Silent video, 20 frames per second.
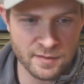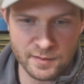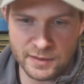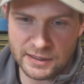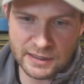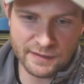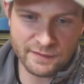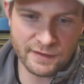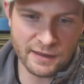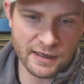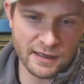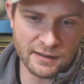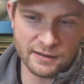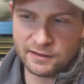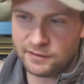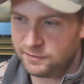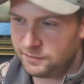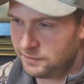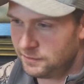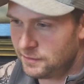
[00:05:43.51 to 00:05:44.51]
they've got
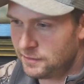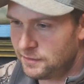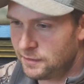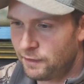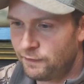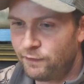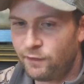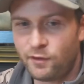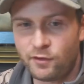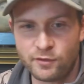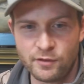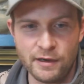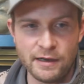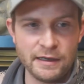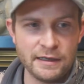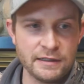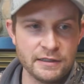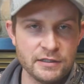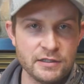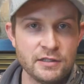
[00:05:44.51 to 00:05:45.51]
a full
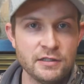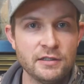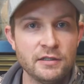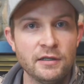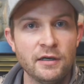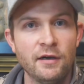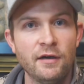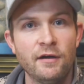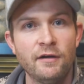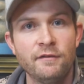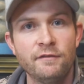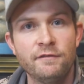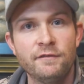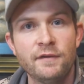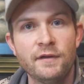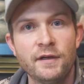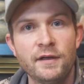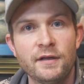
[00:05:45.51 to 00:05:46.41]
range of,